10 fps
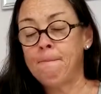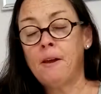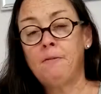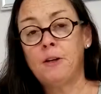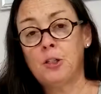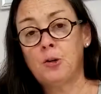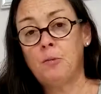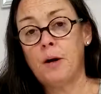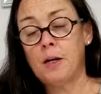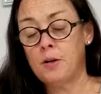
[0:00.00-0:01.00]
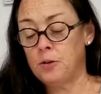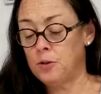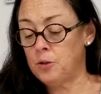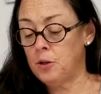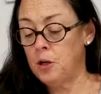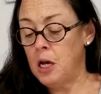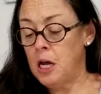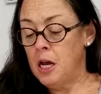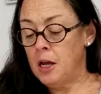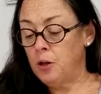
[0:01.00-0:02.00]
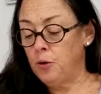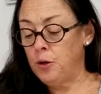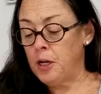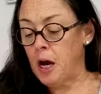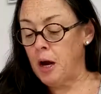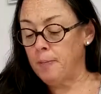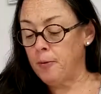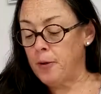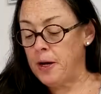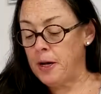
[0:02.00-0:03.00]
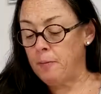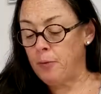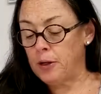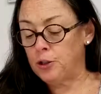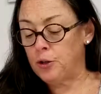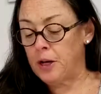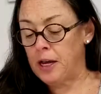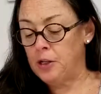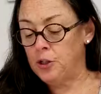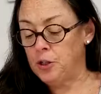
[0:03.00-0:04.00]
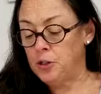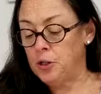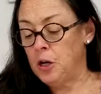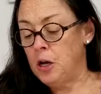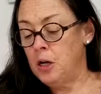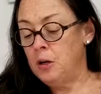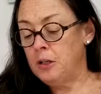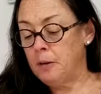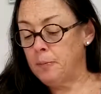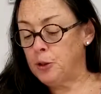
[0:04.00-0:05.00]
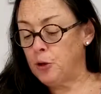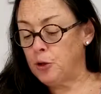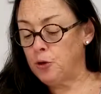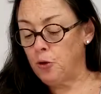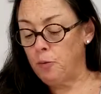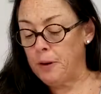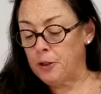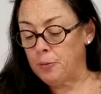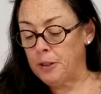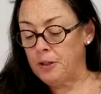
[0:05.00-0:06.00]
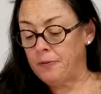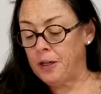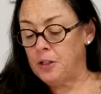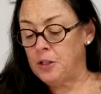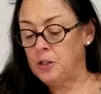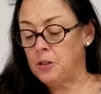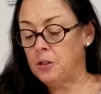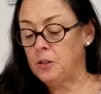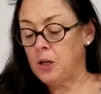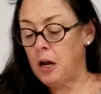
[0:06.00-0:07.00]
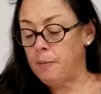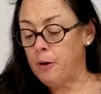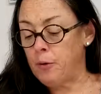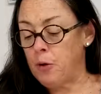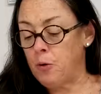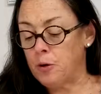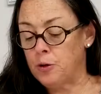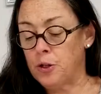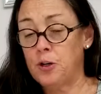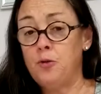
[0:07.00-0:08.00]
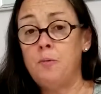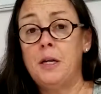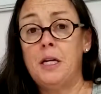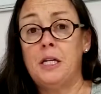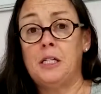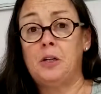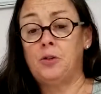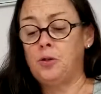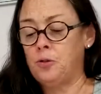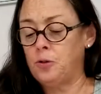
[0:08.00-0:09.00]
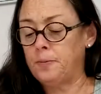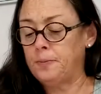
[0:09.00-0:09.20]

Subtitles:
Physical monitors, including operating pressure gauges, temperature control measurement devices, timing recorders, and humidity sensors.